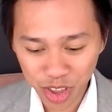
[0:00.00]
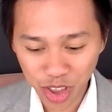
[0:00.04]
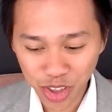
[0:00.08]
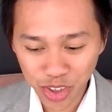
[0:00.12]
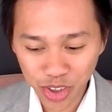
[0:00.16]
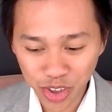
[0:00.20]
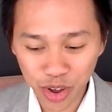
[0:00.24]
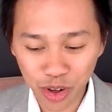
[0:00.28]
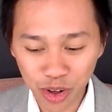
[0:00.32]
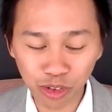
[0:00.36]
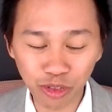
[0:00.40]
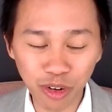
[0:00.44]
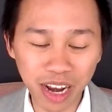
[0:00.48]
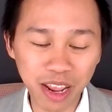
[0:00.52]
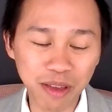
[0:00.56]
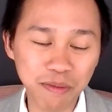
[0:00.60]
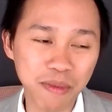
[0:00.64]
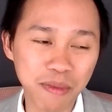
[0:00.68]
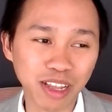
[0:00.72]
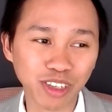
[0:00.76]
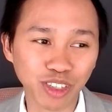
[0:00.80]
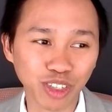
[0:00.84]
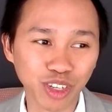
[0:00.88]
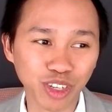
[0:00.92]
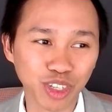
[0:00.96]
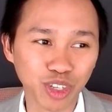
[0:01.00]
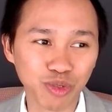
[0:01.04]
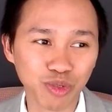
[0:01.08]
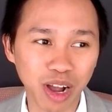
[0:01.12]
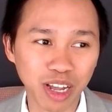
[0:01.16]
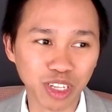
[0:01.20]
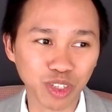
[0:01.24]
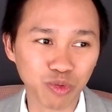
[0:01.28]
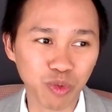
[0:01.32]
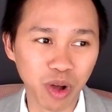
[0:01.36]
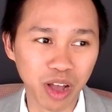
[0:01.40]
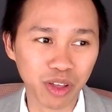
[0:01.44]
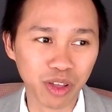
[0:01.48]
You, you already mentioned to
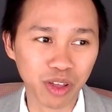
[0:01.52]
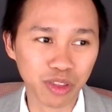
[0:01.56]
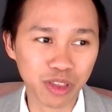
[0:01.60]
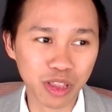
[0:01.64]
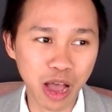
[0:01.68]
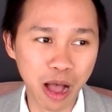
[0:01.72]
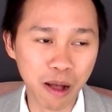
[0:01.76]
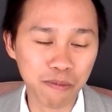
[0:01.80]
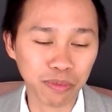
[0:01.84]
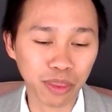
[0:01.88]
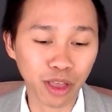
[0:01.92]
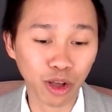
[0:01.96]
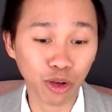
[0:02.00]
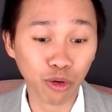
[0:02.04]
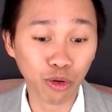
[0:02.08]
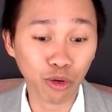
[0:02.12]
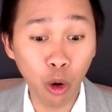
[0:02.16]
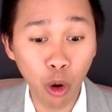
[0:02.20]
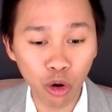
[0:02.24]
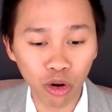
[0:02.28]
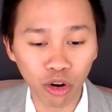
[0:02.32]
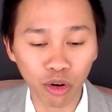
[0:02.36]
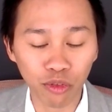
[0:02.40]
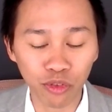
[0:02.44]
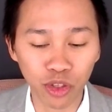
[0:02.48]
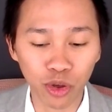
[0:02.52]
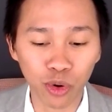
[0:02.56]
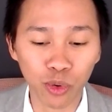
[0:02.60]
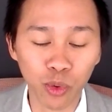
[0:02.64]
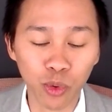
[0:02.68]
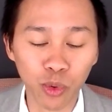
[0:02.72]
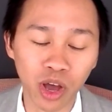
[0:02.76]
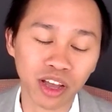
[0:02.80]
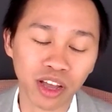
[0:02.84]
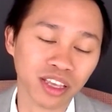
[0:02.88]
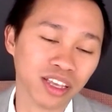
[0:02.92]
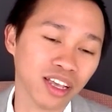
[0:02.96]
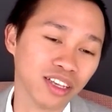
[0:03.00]
us what um, the core of your
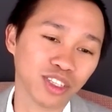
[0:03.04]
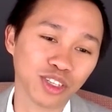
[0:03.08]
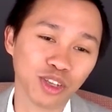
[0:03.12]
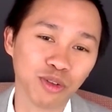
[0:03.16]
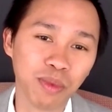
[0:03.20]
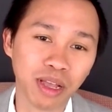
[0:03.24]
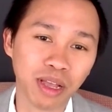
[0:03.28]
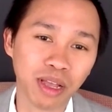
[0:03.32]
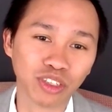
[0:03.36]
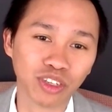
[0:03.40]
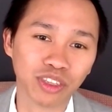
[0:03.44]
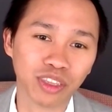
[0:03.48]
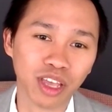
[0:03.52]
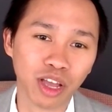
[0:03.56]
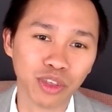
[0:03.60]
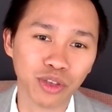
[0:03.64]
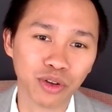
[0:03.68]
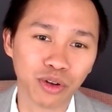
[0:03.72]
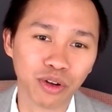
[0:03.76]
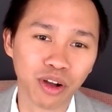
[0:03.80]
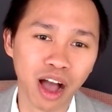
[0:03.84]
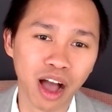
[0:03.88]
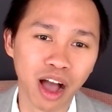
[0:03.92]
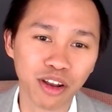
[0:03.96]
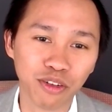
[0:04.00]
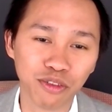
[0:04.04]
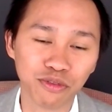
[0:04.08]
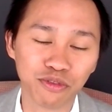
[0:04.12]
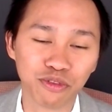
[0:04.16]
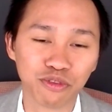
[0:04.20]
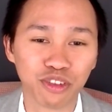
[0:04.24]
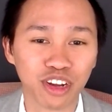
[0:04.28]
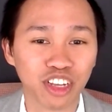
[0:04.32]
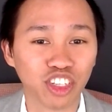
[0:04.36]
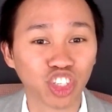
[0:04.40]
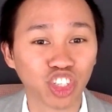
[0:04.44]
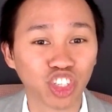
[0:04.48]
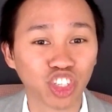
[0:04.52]
work is. You mentioned that you kind of
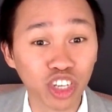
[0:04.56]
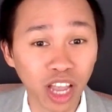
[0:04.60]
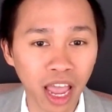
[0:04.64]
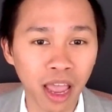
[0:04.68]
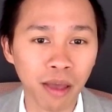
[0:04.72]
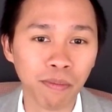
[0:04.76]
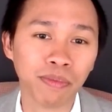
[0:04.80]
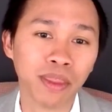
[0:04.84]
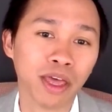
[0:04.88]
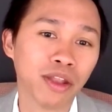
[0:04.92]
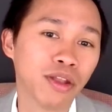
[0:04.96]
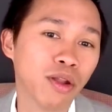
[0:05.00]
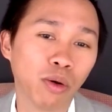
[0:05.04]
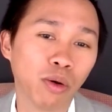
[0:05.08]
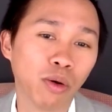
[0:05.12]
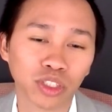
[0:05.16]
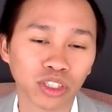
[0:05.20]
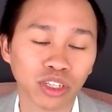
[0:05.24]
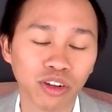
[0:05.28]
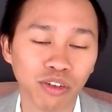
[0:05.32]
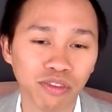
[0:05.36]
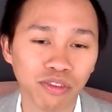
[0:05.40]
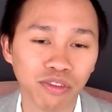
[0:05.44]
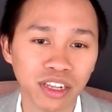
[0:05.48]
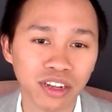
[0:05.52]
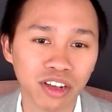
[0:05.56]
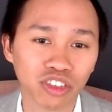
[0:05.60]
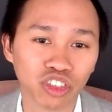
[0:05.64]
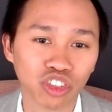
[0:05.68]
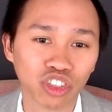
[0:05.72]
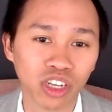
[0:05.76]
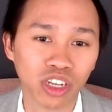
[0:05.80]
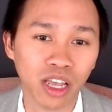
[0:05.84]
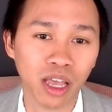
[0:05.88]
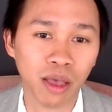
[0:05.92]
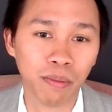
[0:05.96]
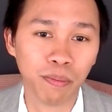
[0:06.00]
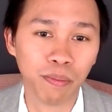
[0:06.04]
reshape the notion of
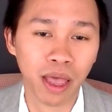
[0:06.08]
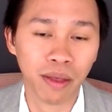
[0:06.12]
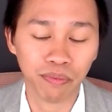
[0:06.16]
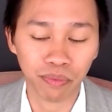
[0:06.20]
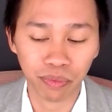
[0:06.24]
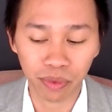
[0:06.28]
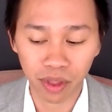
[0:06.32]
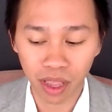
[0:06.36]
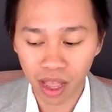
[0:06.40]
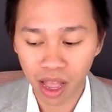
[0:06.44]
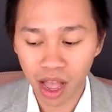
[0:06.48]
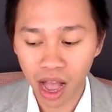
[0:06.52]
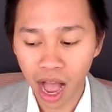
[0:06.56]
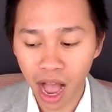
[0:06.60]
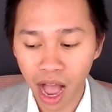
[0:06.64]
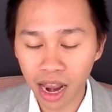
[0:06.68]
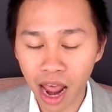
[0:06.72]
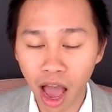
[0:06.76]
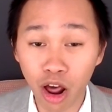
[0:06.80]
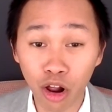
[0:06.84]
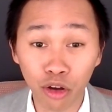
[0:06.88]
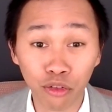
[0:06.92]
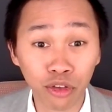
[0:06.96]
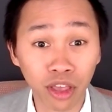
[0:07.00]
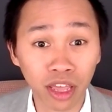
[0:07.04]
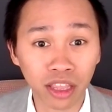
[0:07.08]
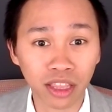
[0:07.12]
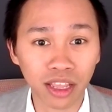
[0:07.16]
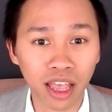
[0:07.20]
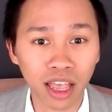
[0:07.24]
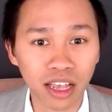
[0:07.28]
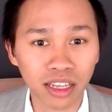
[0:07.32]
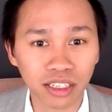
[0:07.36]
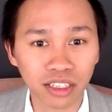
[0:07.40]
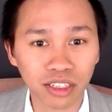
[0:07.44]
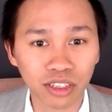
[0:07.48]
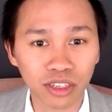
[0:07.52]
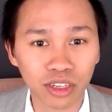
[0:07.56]
leadership, and a lot of it
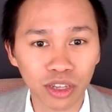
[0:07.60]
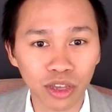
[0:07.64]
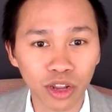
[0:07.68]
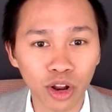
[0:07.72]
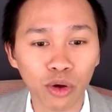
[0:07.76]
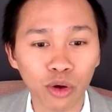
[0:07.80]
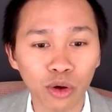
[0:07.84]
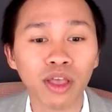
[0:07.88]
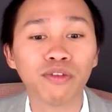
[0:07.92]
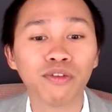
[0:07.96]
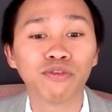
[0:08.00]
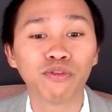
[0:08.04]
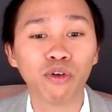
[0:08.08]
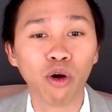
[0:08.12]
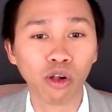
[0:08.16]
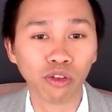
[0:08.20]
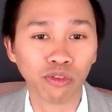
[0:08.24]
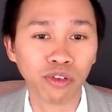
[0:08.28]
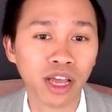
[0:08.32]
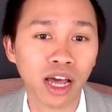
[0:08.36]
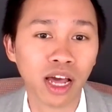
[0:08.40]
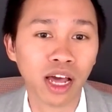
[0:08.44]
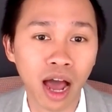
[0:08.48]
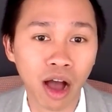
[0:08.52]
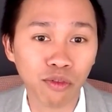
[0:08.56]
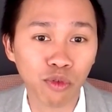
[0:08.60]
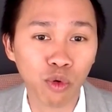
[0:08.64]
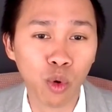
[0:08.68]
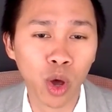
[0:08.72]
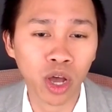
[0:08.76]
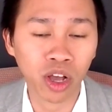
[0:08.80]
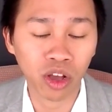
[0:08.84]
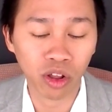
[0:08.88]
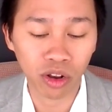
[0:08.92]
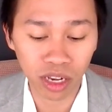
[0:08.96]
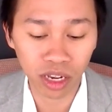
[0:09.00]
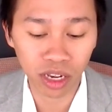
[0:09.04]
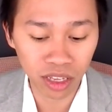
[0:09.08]
is, you know, involving a lot of
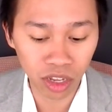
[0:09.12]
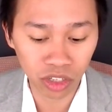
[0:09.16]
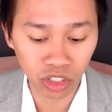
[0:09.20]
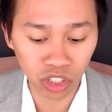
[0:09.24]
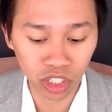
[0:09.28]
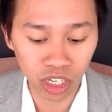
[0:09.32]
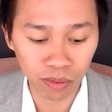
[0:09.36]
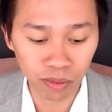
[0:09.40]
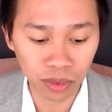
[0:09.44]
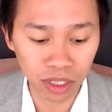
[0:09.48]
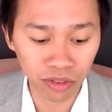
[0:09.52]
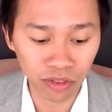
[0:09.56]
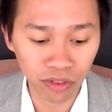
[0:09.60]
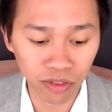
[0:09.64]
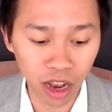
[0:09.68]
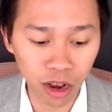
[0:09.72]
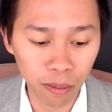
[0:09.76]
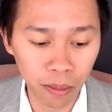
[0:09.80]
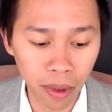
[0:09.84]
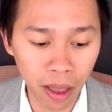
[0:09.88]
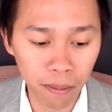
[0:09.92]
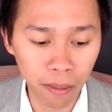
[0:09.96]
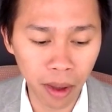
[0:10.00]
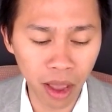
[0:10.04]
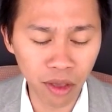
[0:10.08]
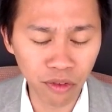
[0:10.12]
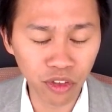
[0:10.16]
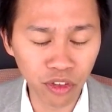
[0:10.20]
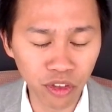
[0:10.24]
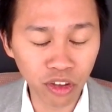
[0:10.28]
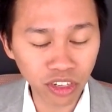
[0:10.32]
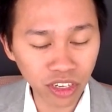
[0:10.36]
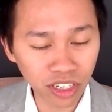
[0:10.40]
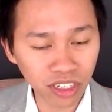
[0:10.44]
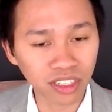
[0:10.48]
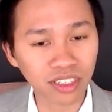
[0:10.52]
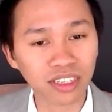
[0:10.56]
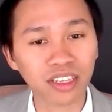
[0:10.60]
work on leadership development. But if you
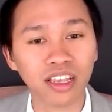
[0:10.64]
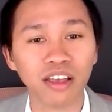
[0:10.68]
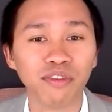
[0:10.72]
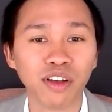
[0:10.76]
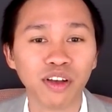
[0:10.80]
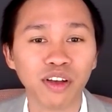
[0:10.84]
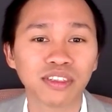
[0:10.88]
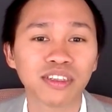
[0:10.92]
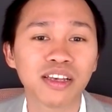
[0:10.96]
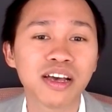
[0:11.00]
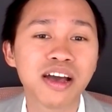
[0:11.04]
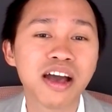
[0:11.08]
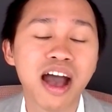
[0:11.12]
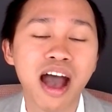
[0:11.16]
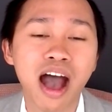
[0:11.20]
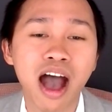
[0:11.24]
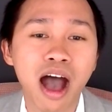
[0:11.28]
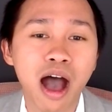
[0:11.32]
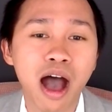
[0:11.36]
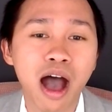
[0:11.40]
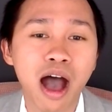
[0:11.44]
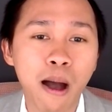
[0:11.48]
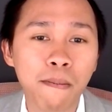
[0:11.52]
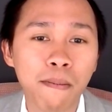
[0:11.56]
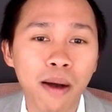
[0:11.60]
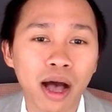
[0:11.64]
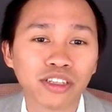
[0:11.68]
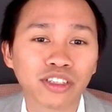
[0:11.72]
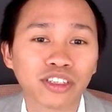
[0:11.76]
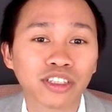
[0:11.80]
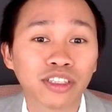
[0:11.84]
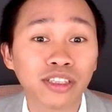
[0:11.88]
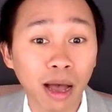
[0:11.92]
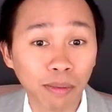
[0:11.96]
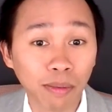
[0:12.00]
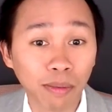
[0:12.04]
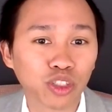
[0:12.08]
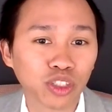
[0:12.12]
could just give us um, a
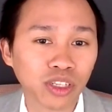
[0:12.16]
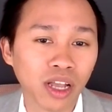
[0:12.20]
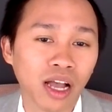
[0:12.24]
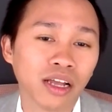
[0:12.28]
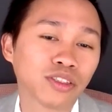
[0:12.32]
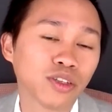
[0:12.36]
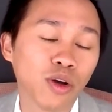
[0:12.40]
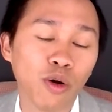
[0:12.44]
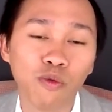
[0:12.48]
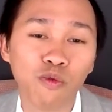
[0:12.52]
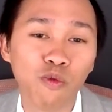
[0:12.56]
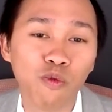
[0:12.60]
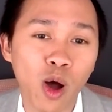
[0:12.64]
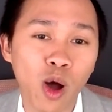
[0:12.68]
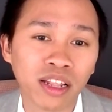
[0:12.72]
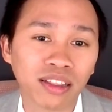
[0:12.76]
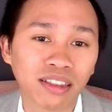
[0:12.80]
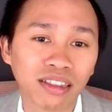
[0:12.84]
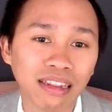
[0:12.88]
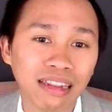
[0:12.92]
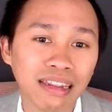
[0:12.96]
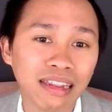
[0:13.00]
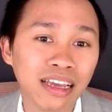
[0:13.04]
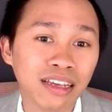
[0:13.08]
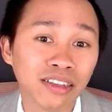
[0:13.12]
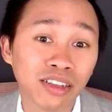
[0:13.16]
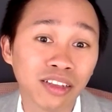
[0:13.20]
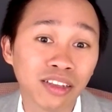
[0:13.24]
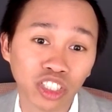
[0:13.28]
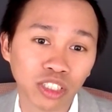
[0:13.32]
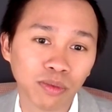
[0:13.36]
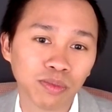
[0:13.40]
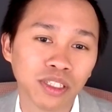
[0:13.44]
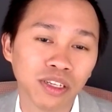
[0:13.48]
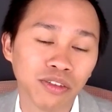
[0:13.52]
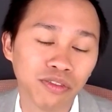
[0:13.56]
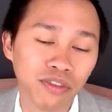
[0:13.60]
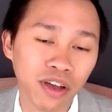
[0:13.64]
snapshot of what
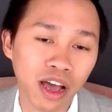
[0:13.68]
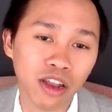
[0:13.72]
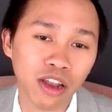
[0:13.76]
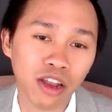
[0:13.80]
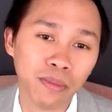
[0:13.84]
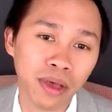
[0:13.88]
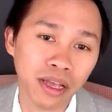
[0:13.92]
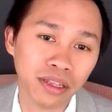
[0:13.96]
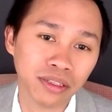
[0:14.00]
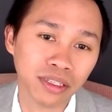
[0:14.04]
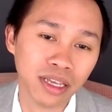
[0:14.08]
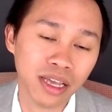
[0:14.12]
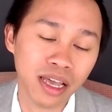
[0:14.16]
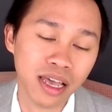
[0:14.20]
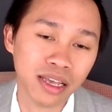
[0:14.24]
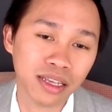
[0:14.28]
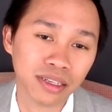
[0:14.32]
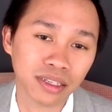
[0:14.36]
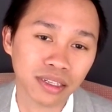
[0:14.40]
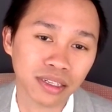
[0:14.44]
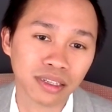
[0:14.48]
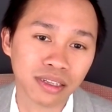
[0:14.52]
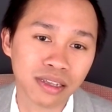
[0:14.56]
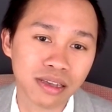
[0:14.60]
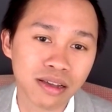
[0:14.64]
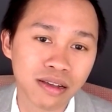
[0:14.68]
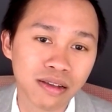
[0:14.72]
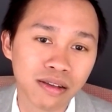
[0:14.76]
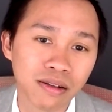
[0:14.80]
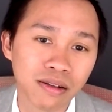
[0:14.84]
leadership development is.